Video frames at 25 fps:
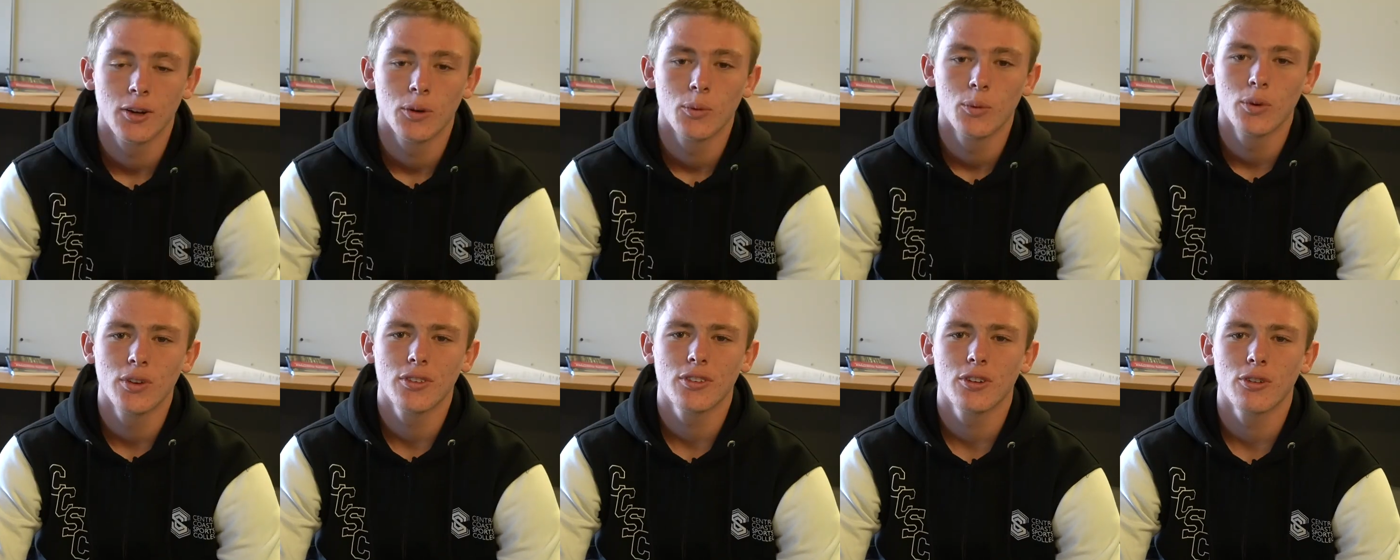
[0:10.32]

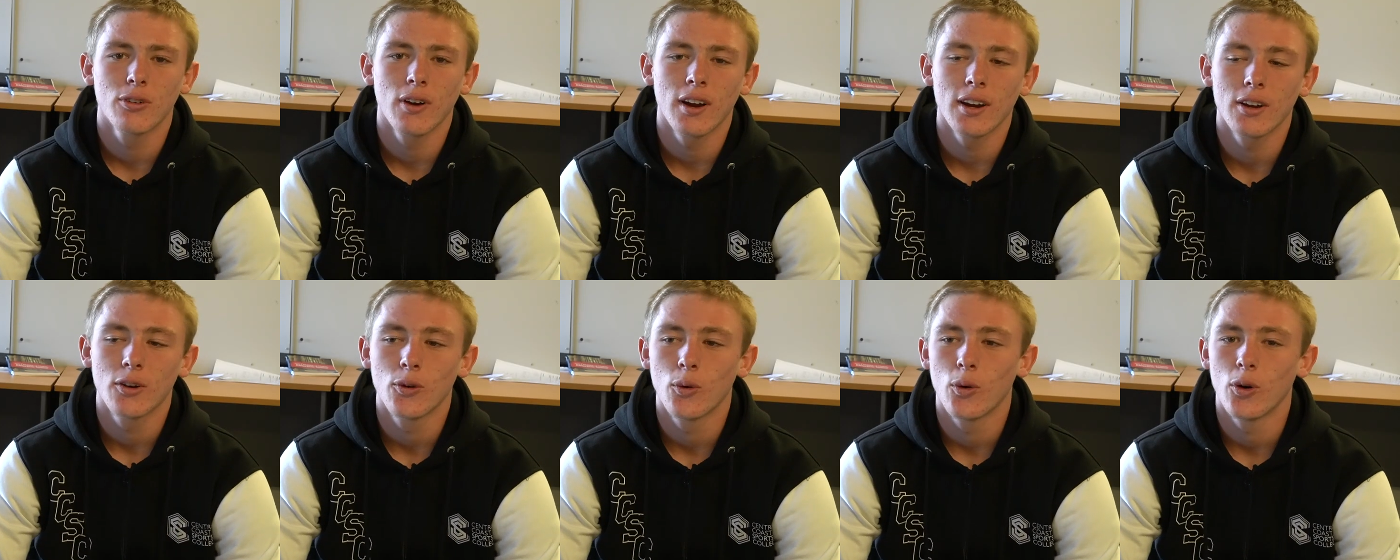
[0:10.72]
With
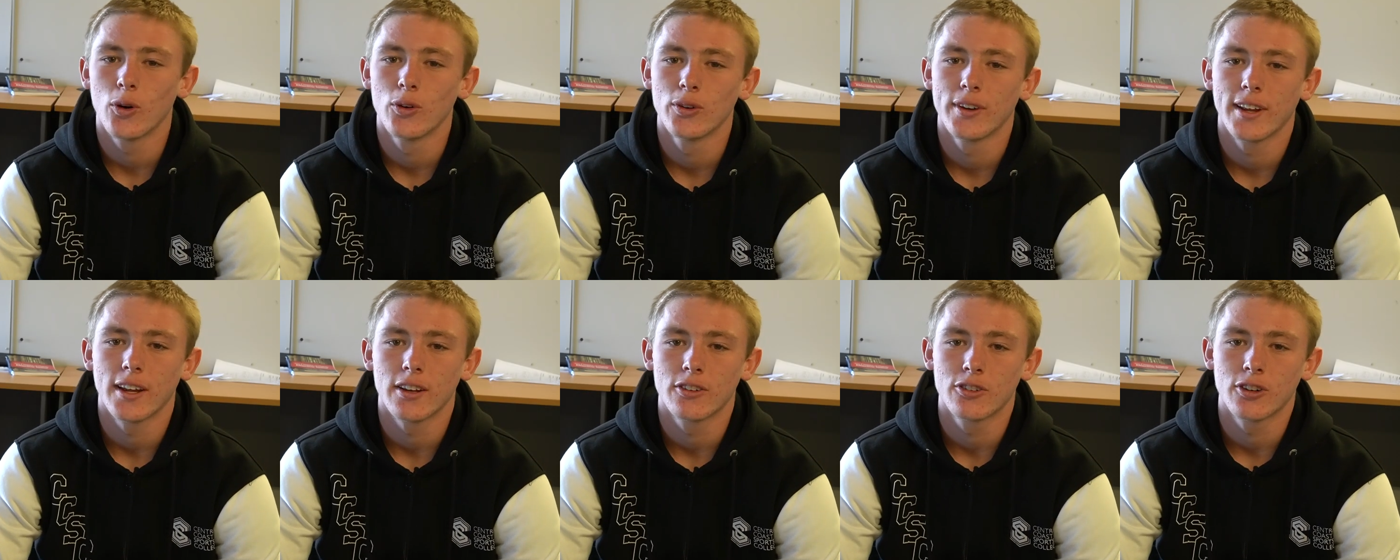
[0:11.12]
Garang Kuol in
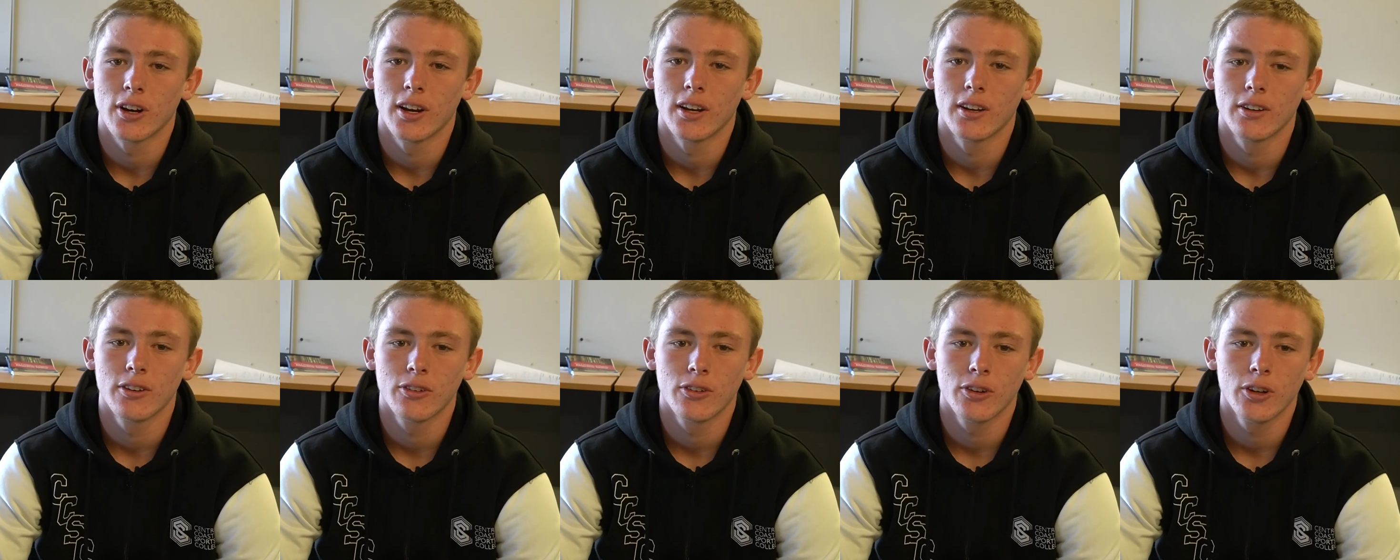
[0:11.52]
our
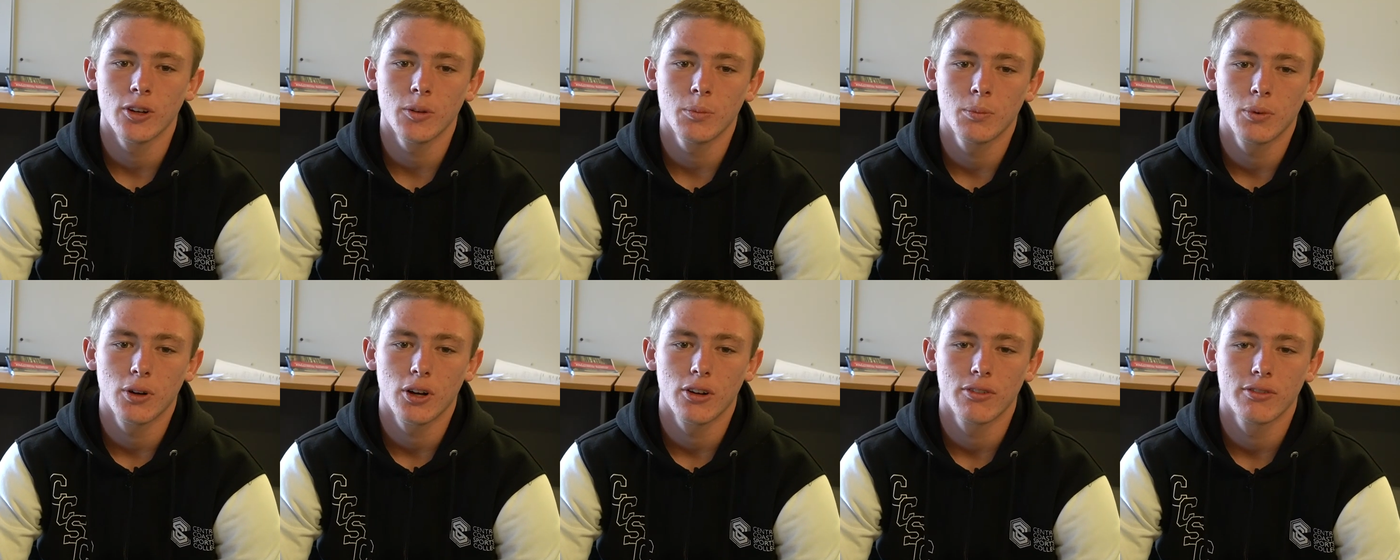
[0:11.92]
training
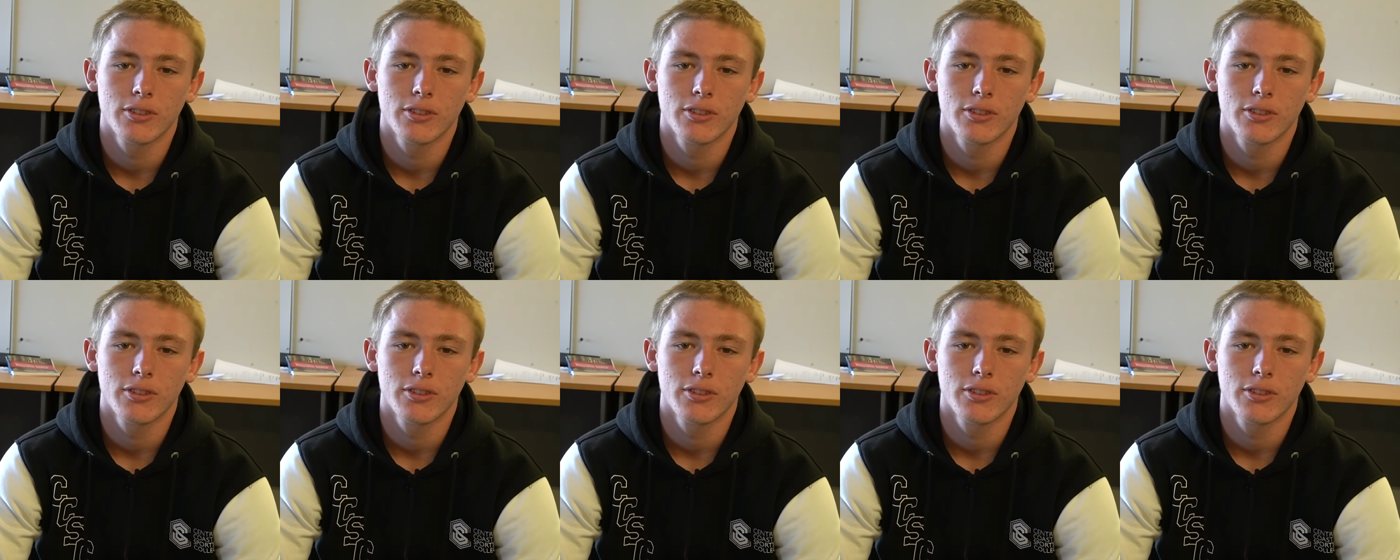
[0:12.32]
group, I